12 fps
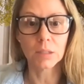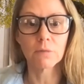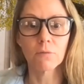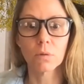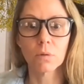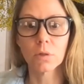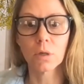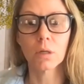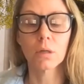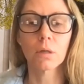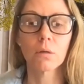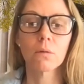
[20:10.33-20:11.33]
If you were trying to
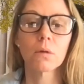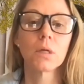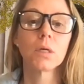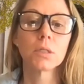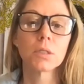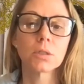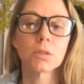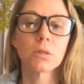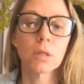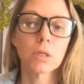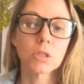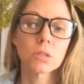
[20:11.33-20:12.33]
do tier 2,
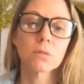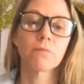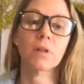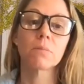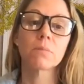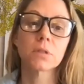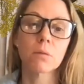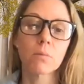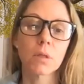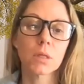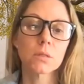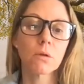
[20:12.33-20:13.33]
they just flip some of
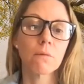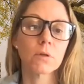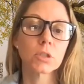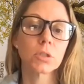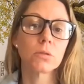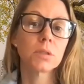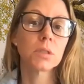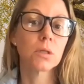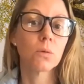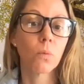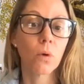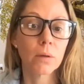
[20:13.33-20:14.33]
these over to tier
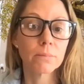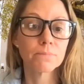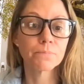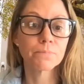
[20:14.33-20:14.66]
1.